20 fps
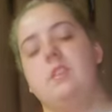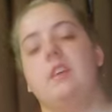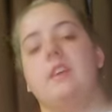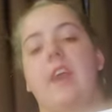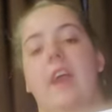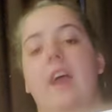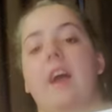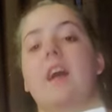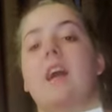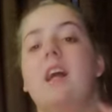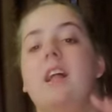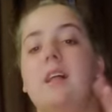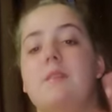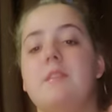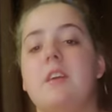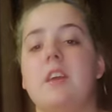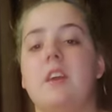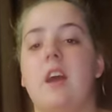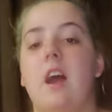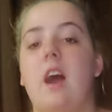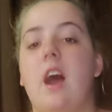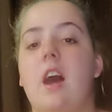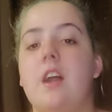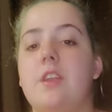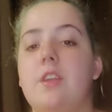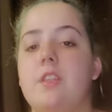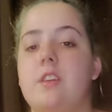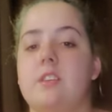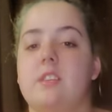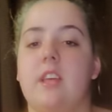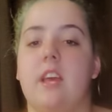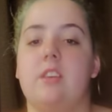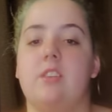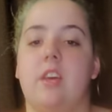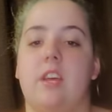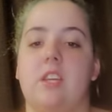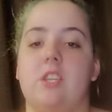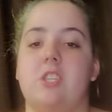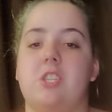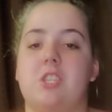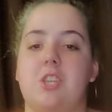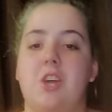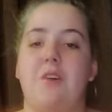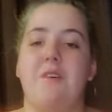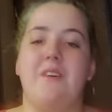Okay, let me undo this thing so I can show